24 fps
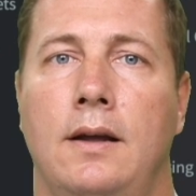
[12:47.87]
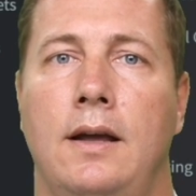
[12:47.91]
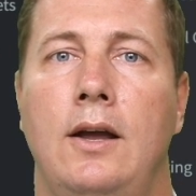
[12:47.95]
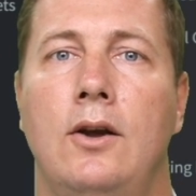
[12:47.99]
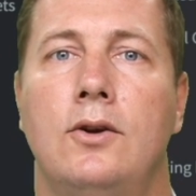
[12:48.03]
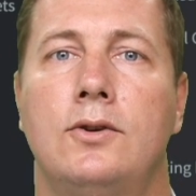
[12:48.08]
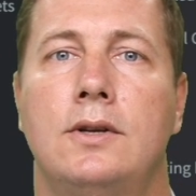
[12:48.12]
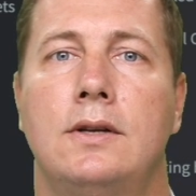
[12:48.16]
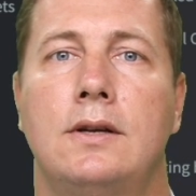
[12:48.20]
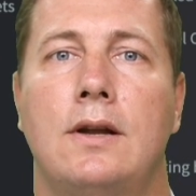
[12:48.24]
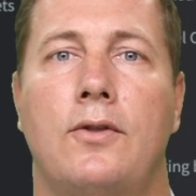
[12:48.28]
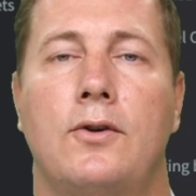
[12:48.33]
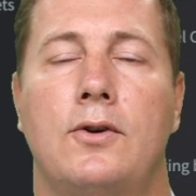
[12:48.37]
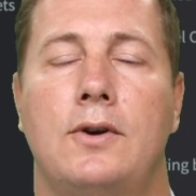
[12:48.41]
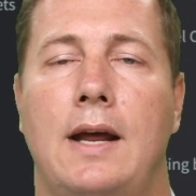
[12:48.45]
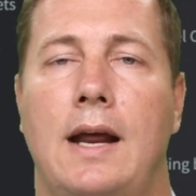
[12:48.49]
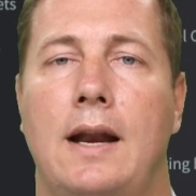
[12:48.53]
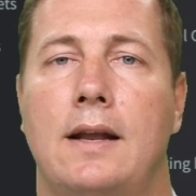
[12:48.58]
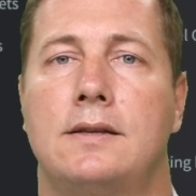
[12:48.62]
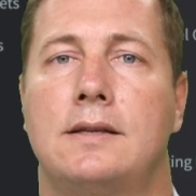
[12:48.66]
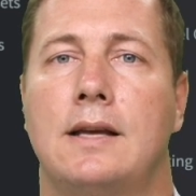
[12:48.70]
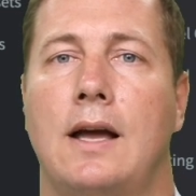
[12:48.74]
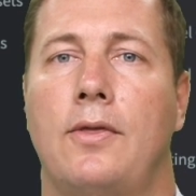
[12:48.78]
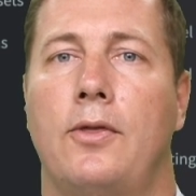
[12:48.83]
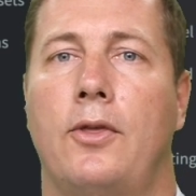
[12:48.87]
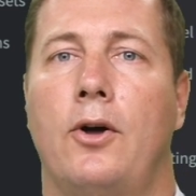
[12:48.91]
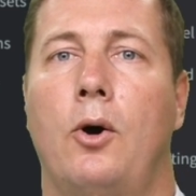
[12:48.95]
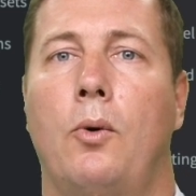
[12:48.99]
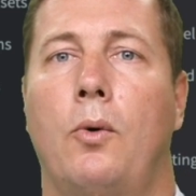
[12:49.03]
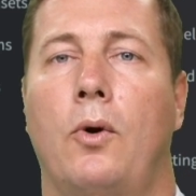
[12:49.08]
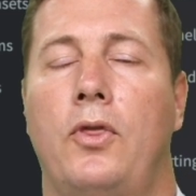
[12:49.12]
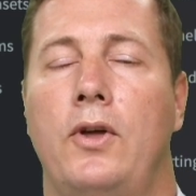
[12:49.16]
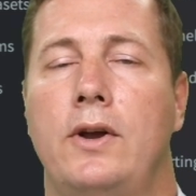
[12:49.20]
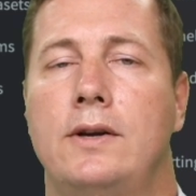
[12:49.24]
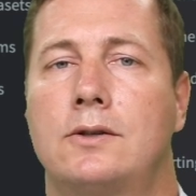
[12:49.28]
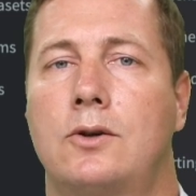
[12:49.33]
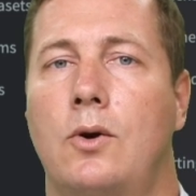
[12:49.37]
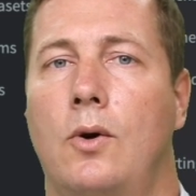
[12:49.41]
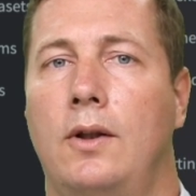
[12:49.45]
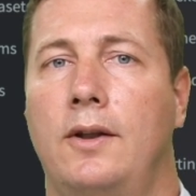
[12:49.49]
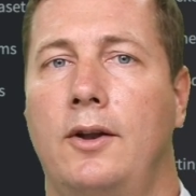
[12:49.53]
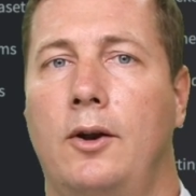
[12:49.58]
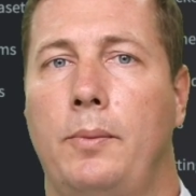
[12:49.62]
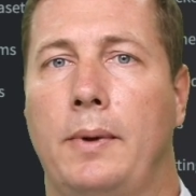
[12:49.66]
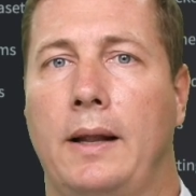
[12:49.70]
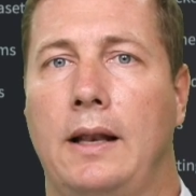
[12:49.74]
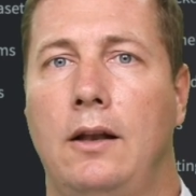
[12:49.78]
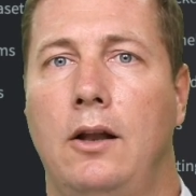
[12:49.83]
Here's another data set though where things go a
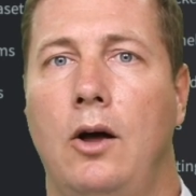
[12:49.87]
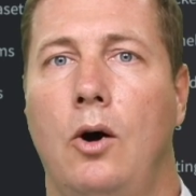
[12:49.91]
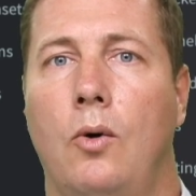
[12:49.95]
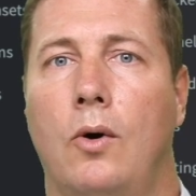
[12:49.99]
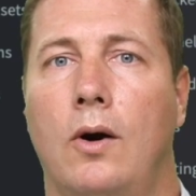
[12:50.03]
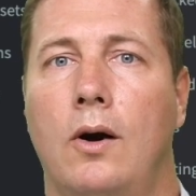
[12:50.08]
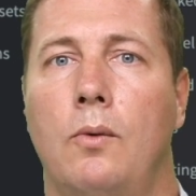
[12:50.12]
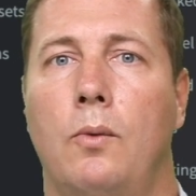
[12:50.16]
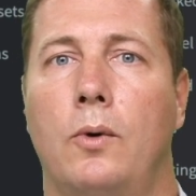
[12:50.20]
little bit lower.